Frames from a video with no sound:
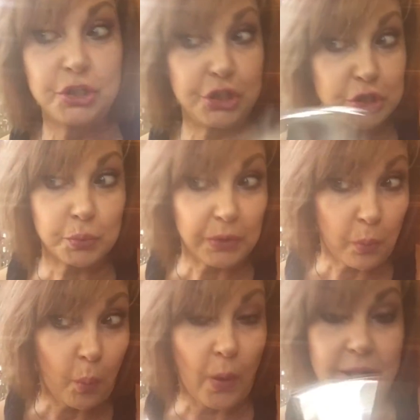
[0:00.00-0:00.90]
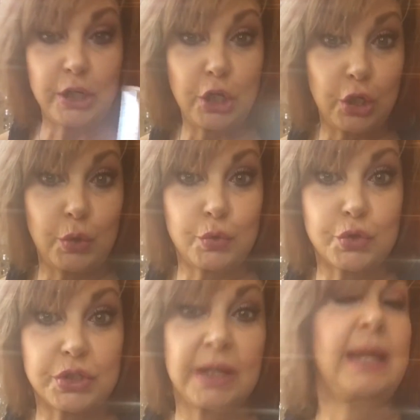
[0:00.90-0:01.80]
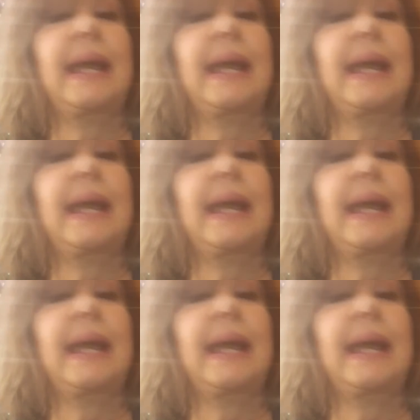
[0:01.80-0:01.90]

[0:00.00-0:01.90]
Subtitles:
just with one use,